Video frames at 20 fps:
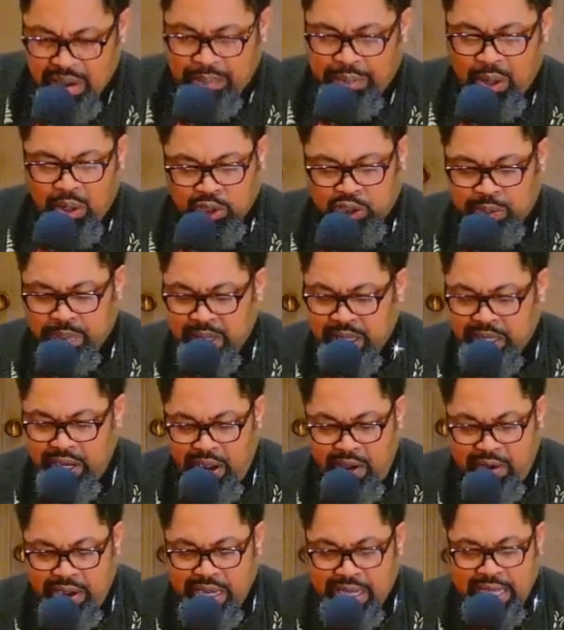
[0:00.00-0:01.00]

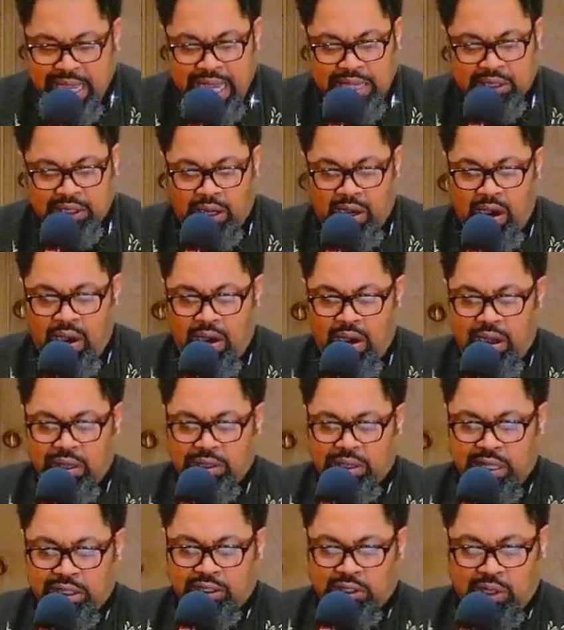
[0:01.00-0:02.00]
Postmodernity has
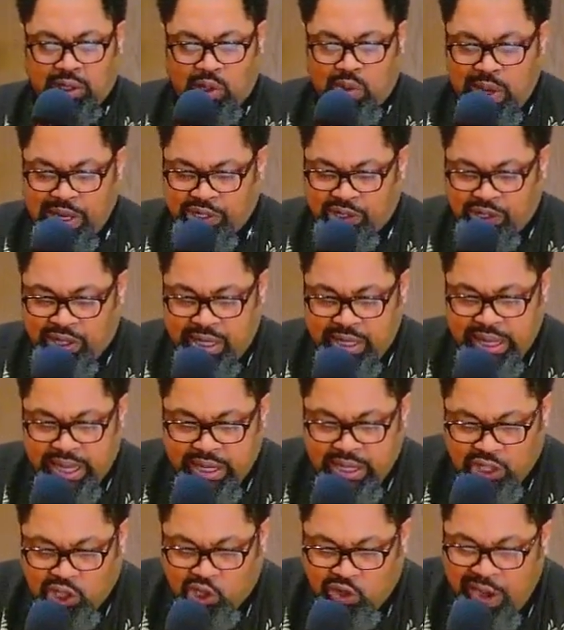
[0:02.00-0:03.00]
caused us to question
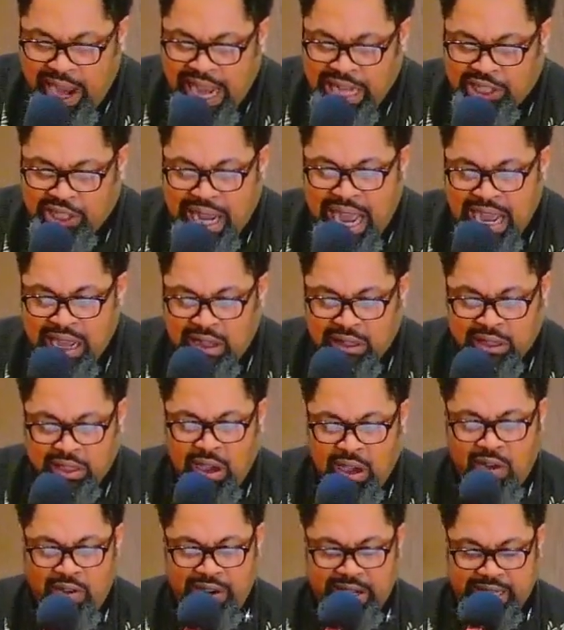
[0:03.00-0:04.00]
and trash our
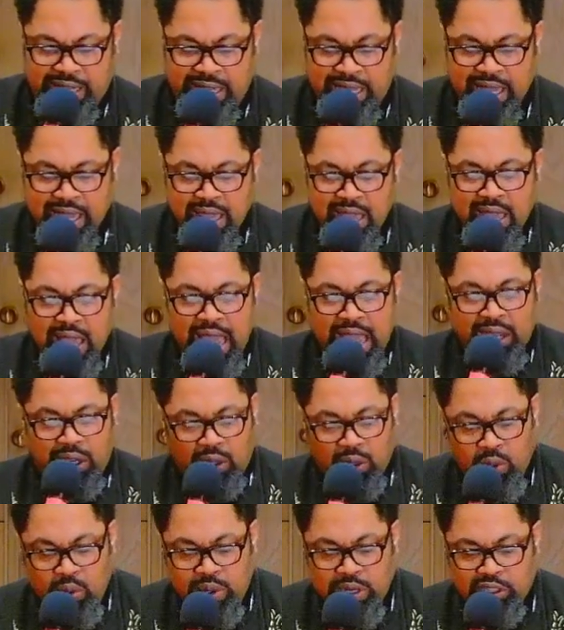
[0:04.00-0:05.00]
authority,
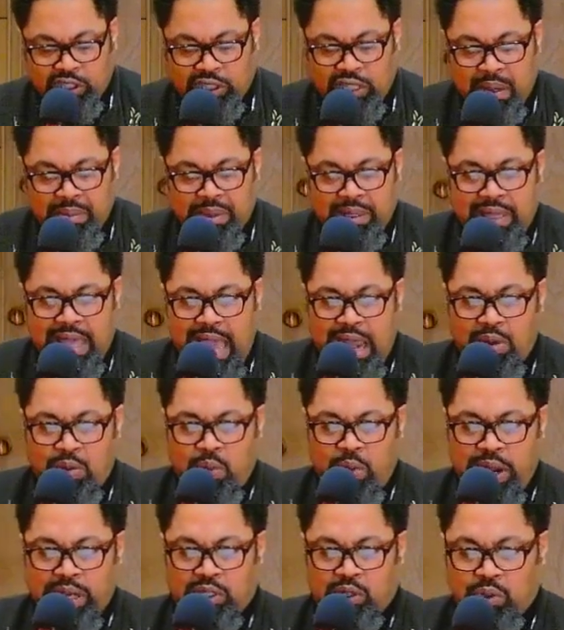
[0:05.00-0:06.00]
including some of that
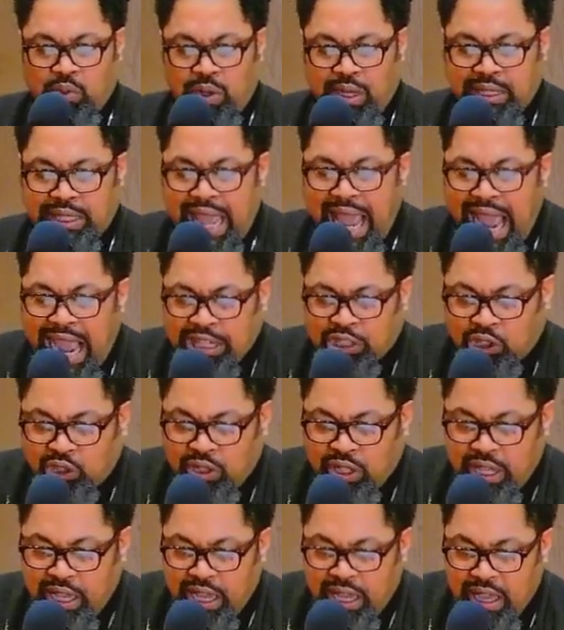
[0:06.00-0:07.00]
which was
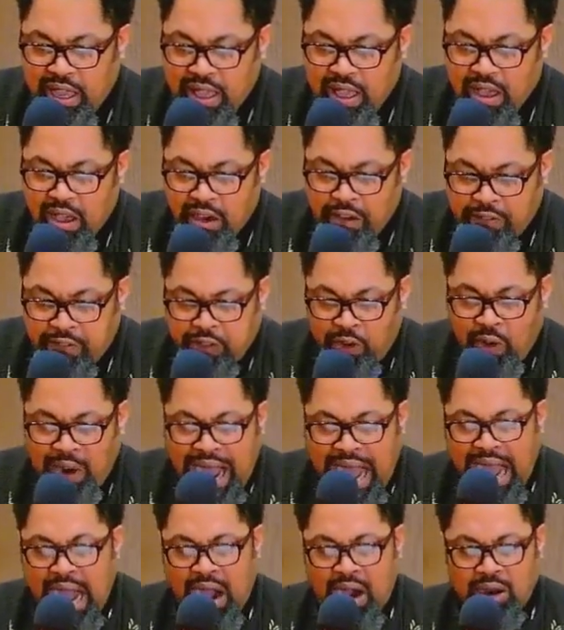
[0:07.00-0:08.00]
actually for
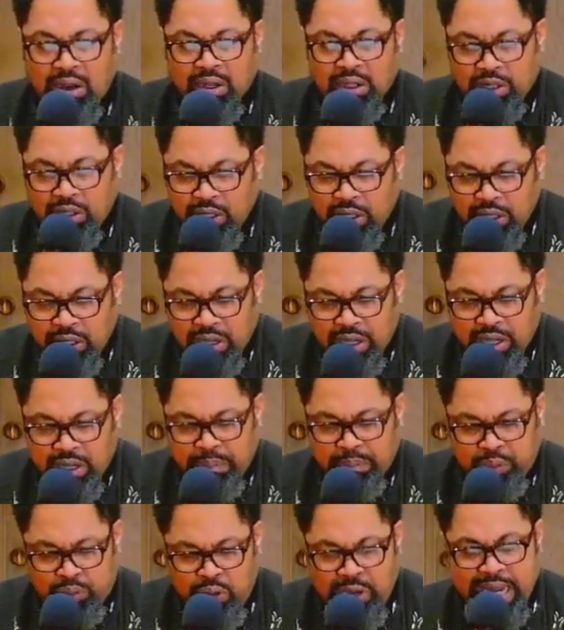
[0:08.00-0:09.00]
our
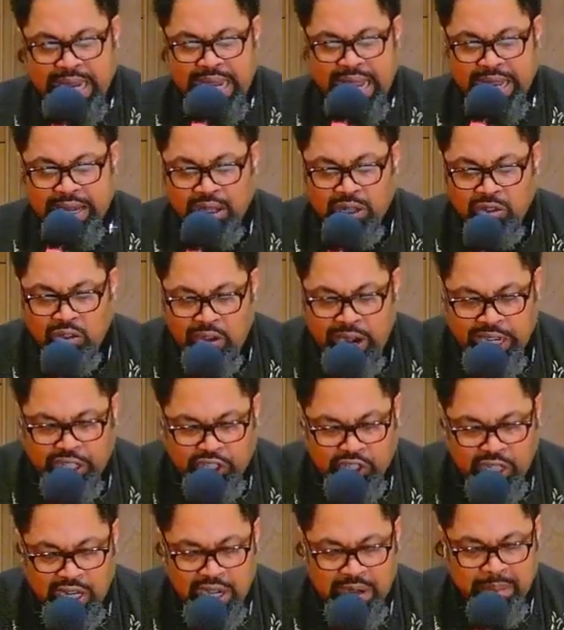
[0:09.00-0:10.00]
good pre
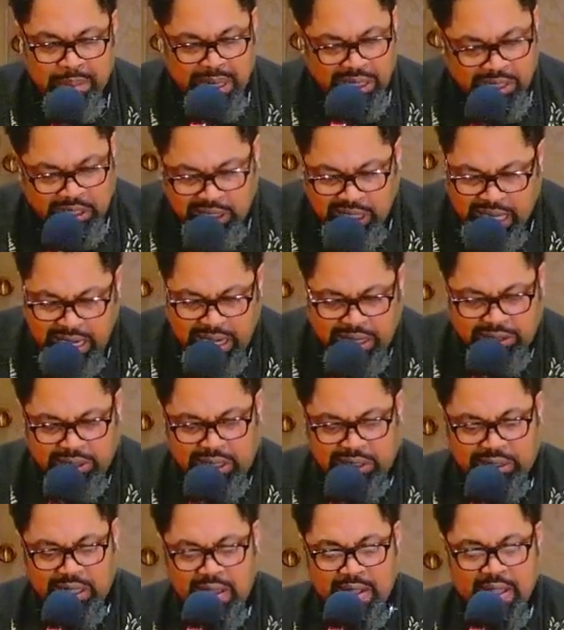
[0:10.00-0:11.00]
integration. But Jesus
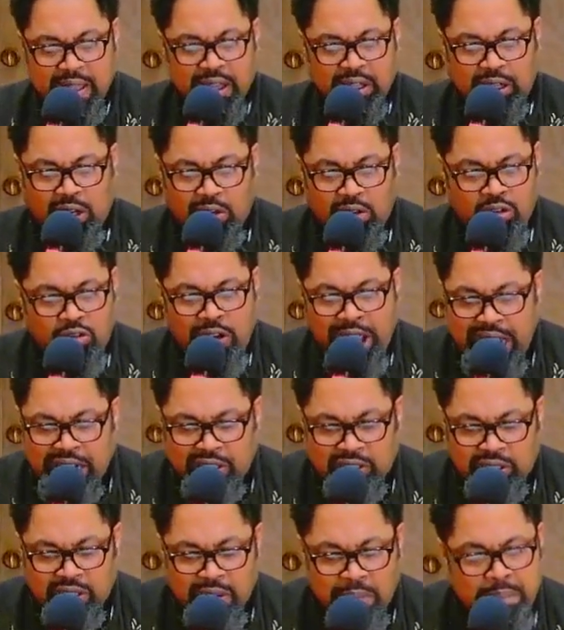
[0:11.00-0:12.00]
Jesus
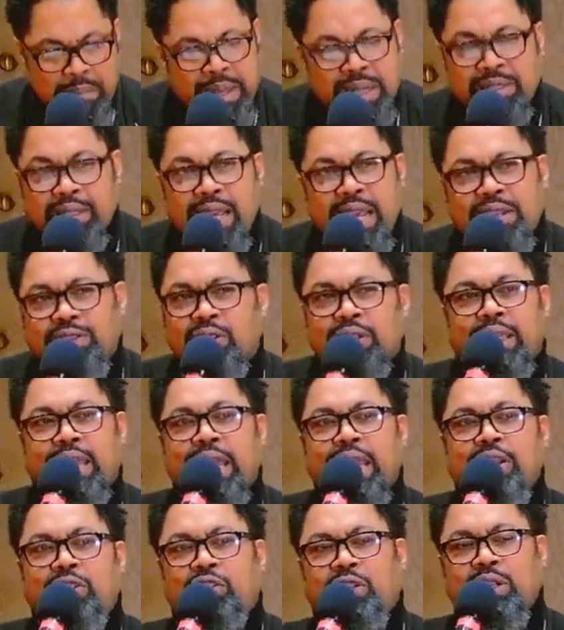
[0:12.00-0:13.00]
corrects the
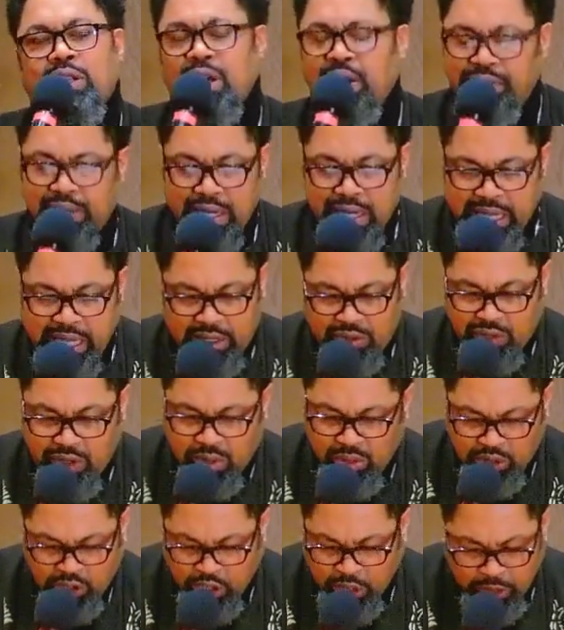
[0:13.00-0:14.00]
miseducation of the
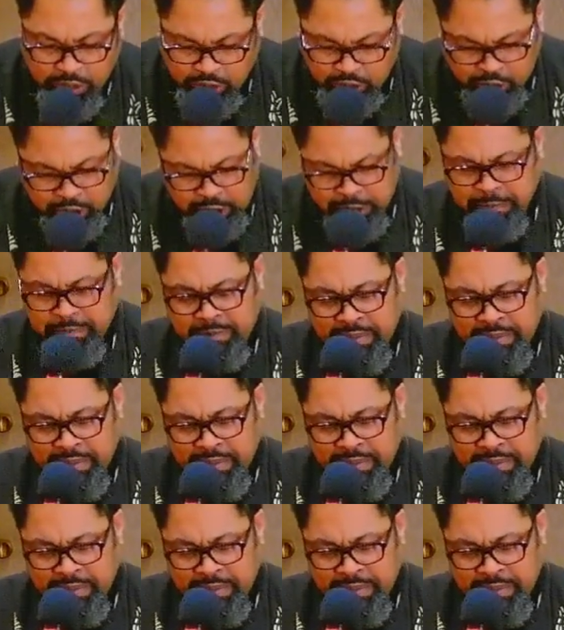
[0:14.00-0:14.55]
Negro church.